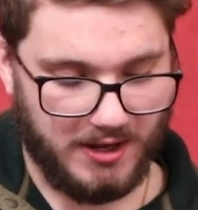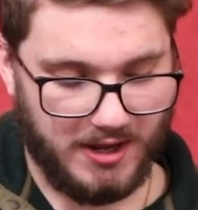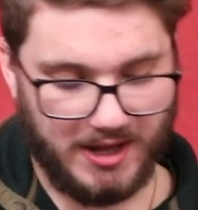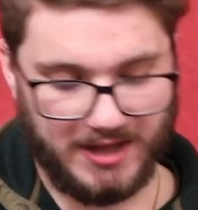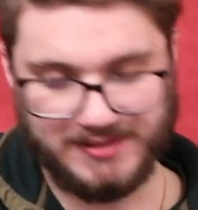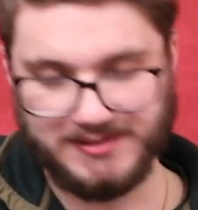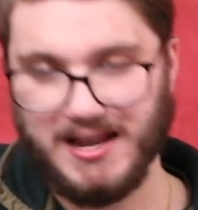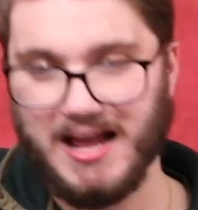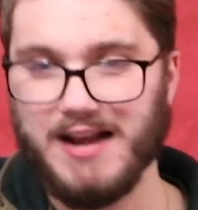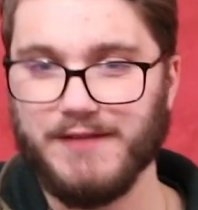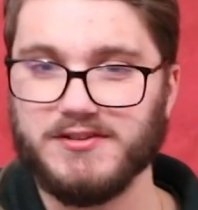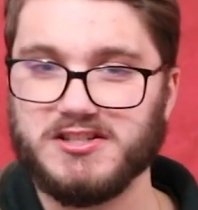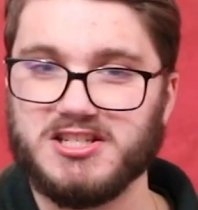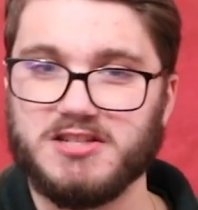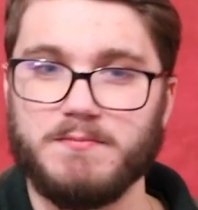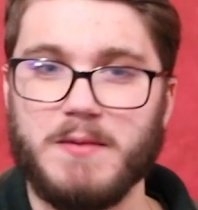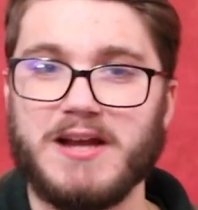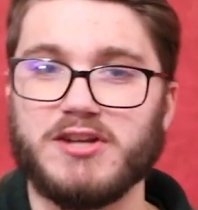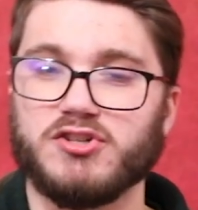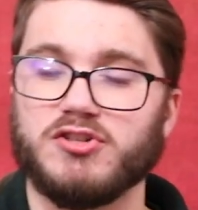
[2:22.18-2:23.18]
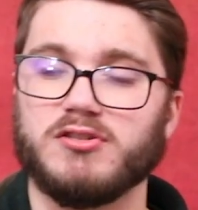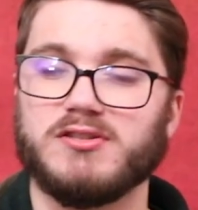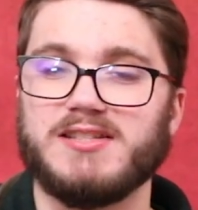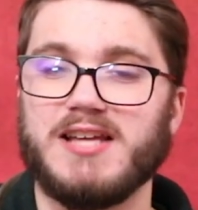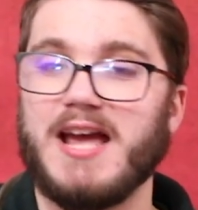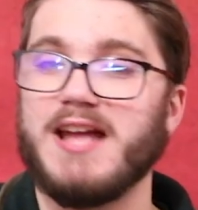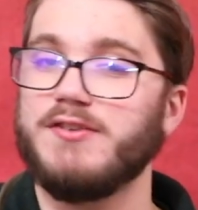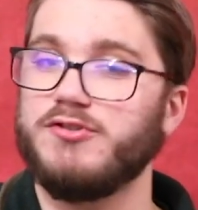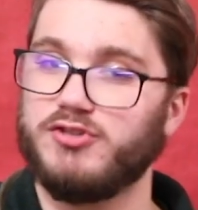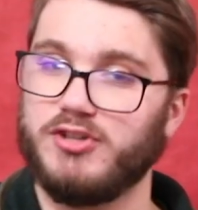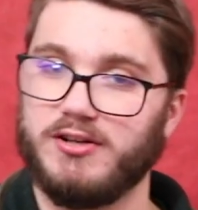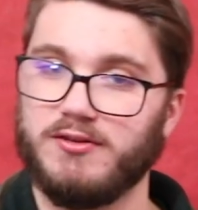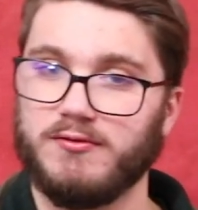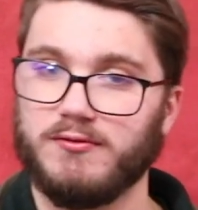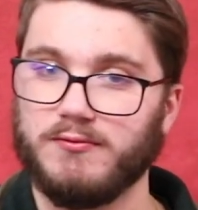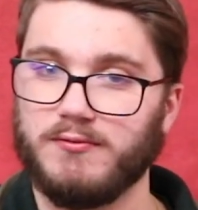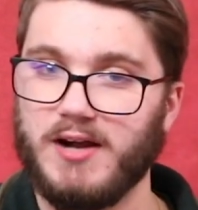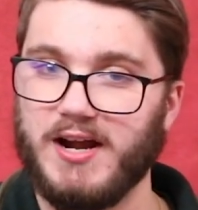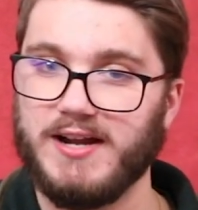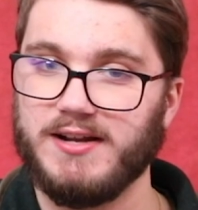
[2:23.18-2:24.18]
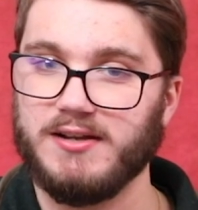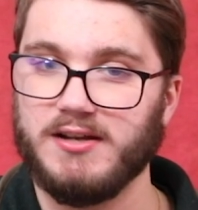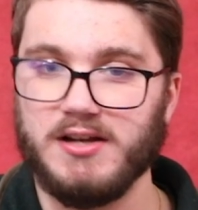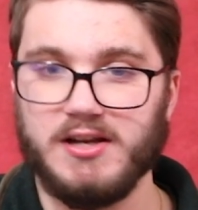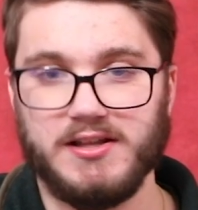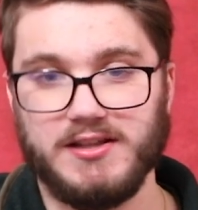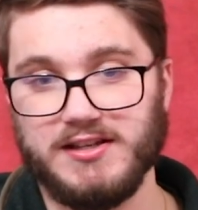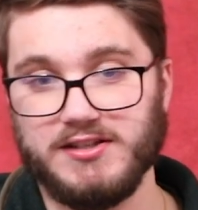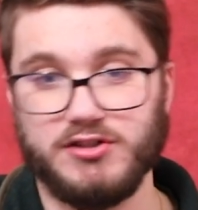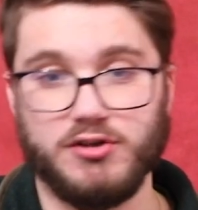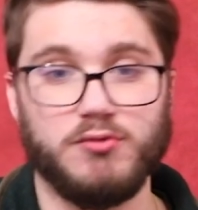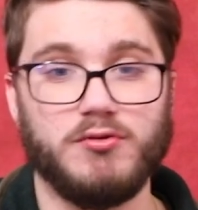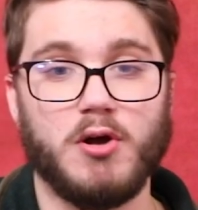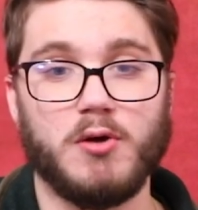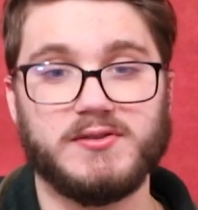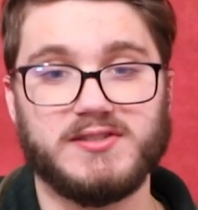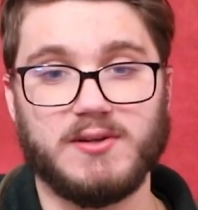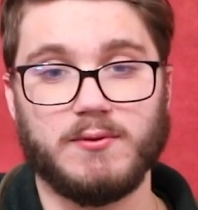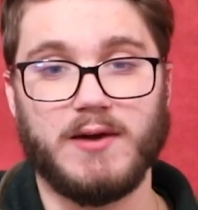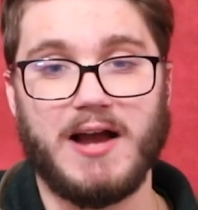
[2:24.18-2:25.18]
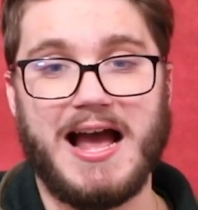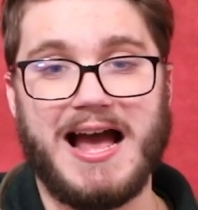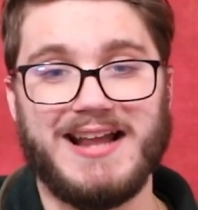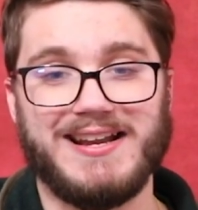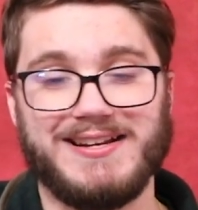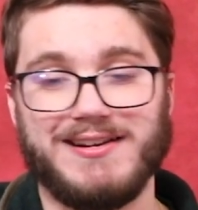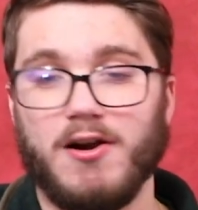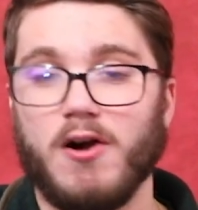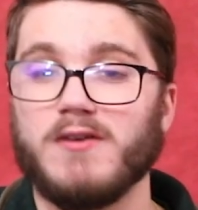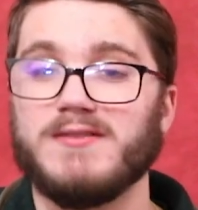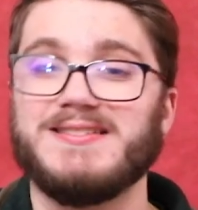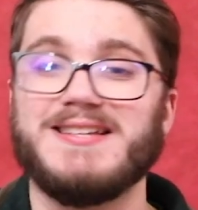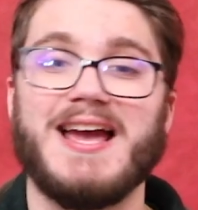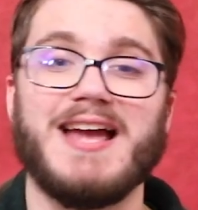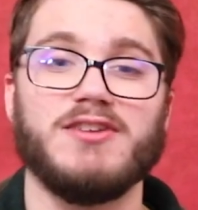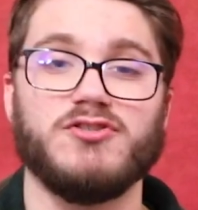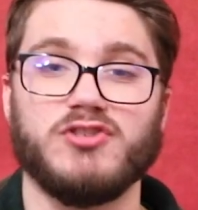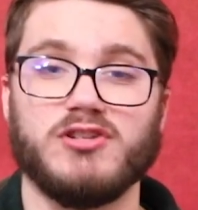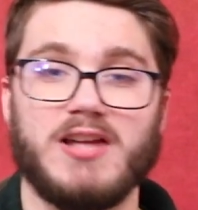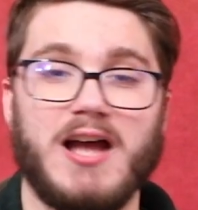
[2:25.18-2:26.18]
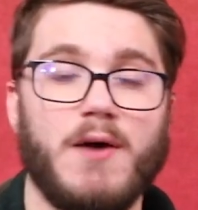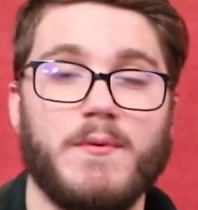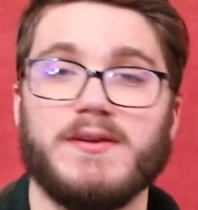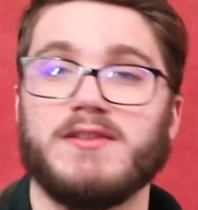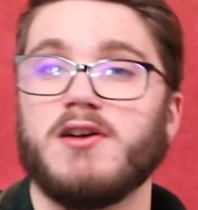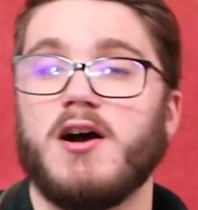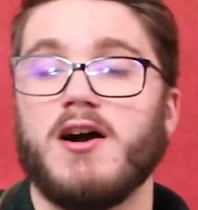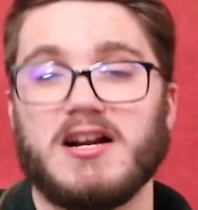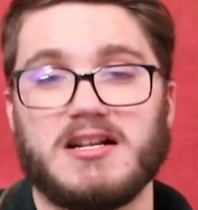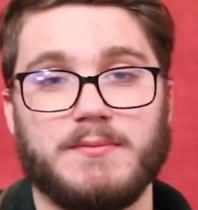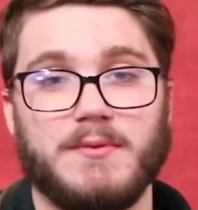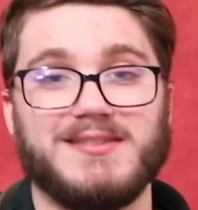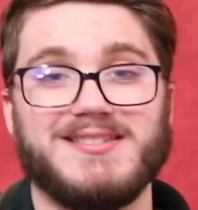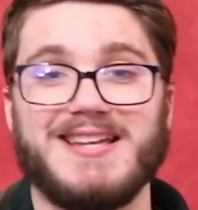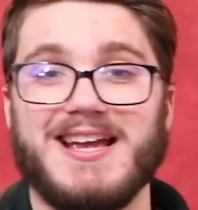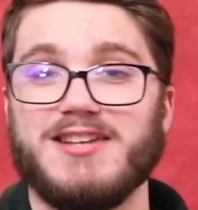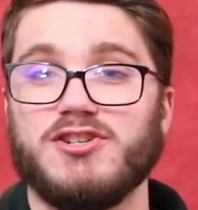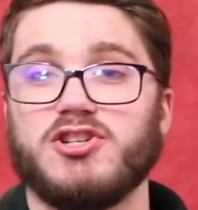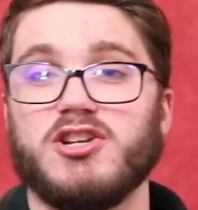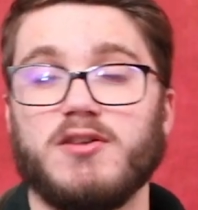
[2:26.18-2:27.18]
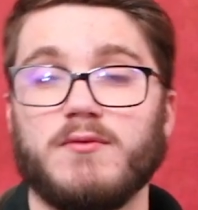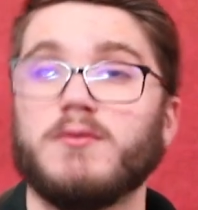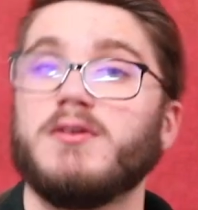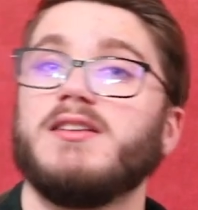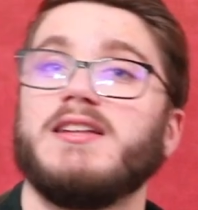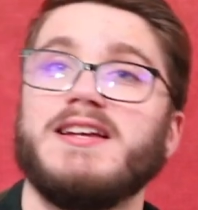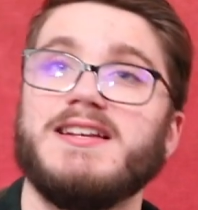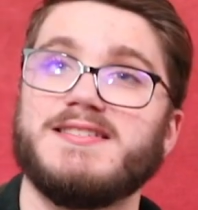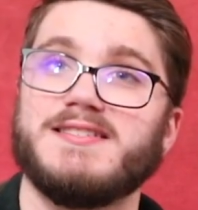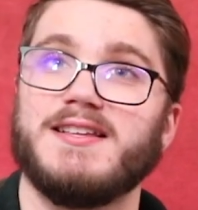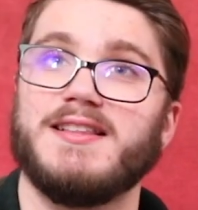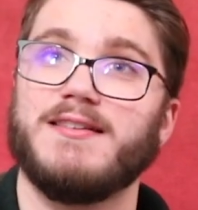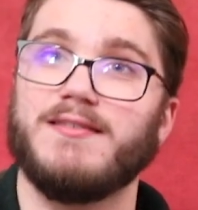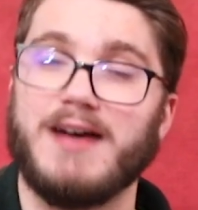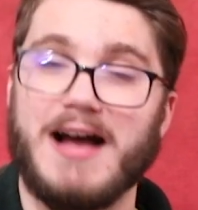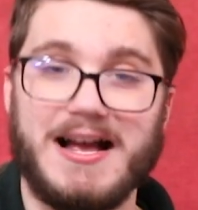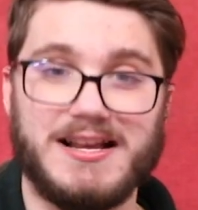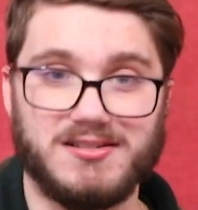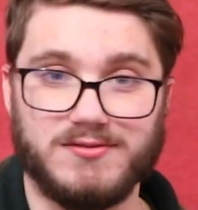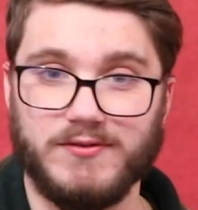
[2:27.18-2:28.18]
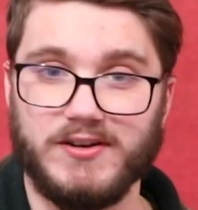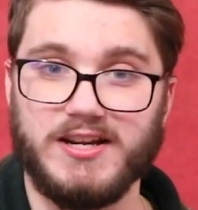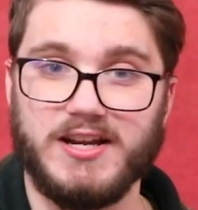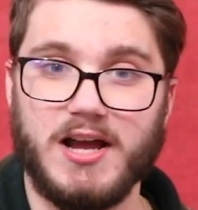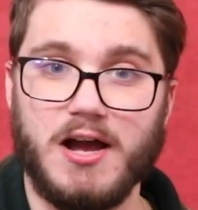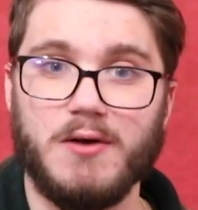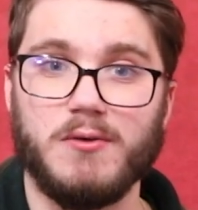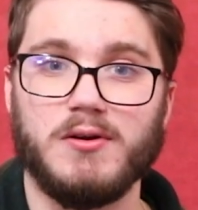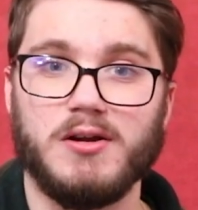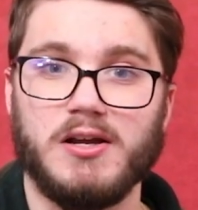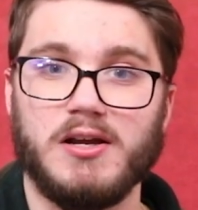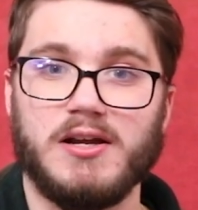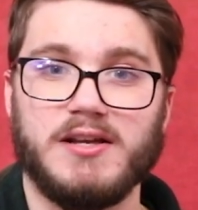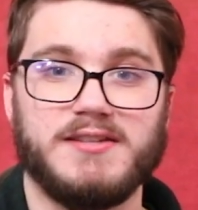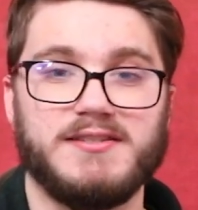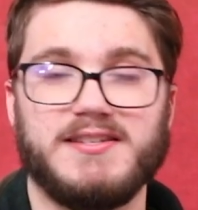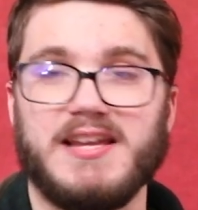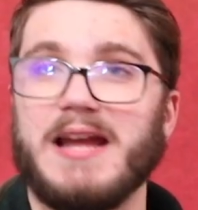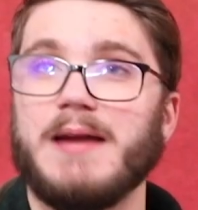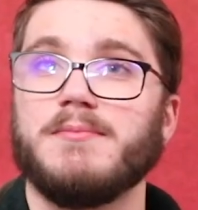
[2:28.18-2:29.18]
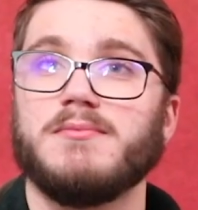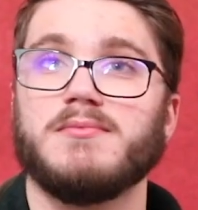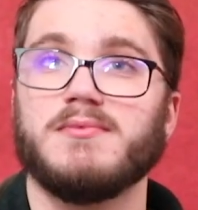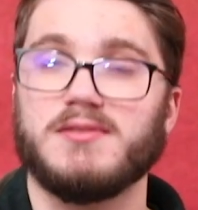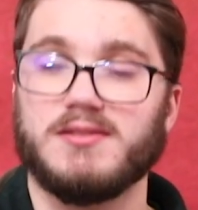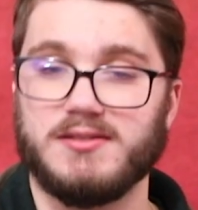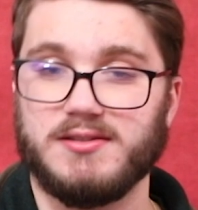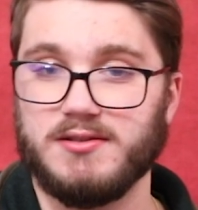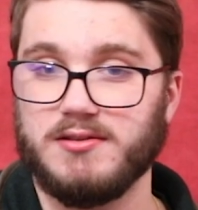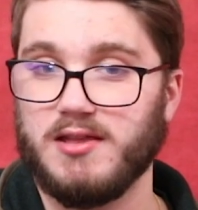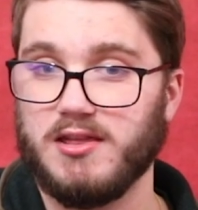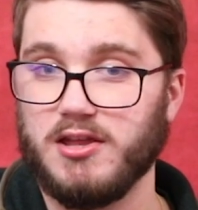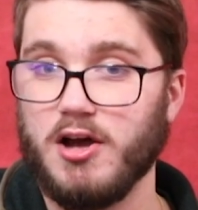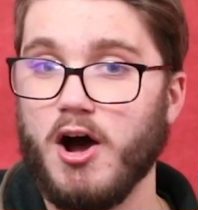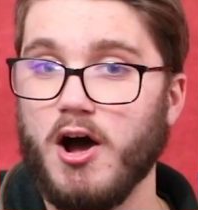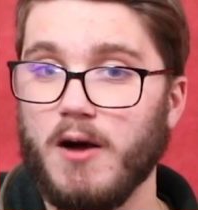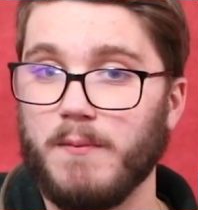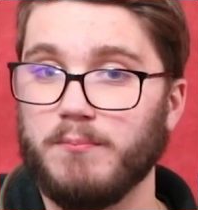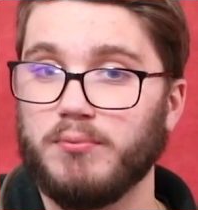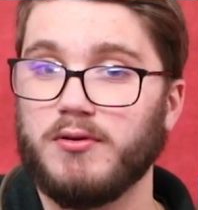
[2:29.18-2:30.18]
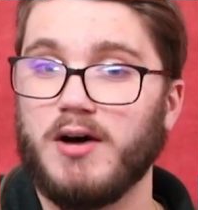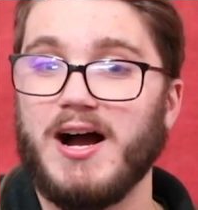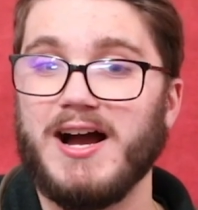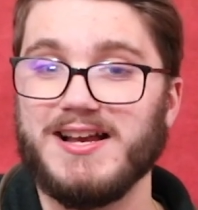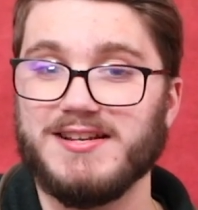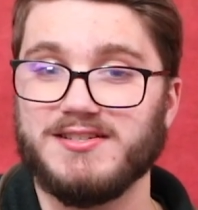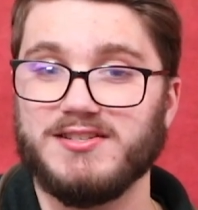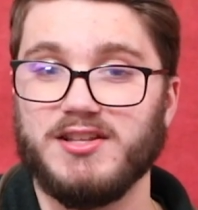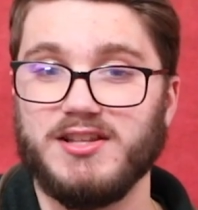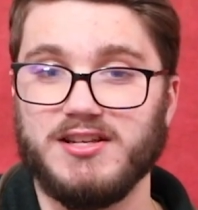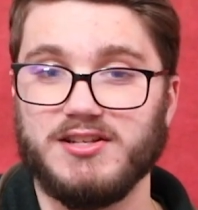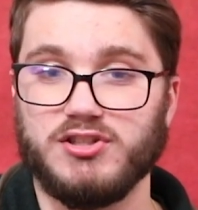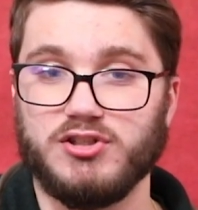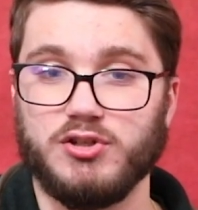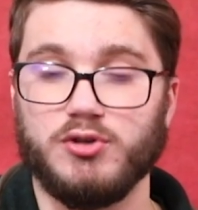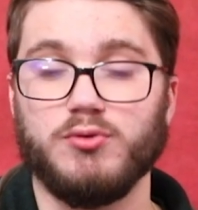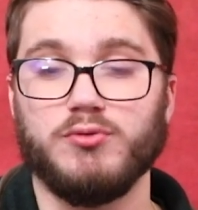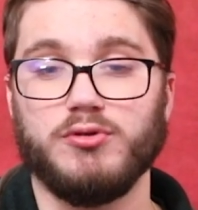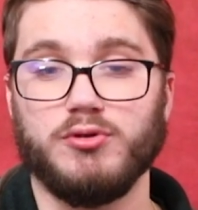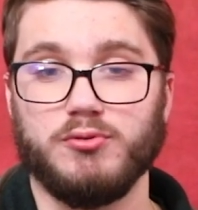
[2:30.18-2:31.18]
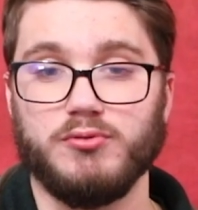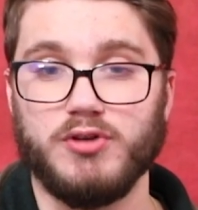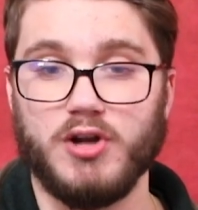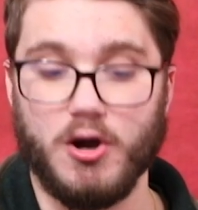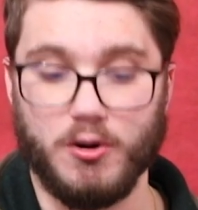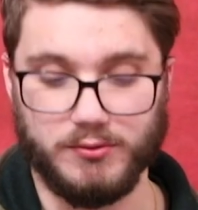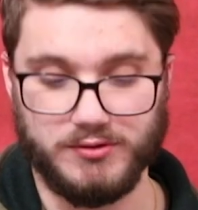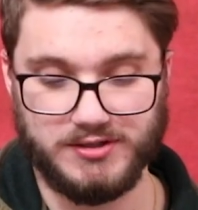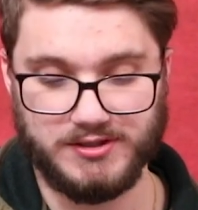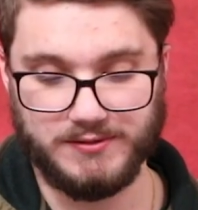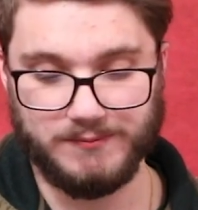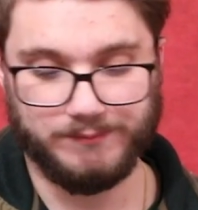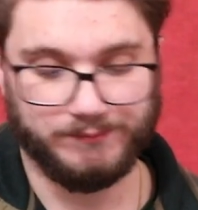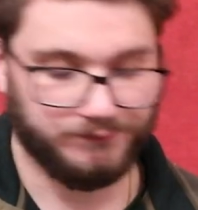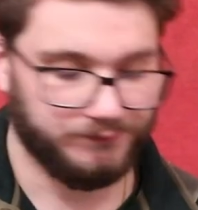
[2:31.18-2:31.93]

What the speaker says: it's kind of a special tension, right? These new notes that we're adding are tension. How we talked about tension and release in the last video, same thought applies to these 2 new notes.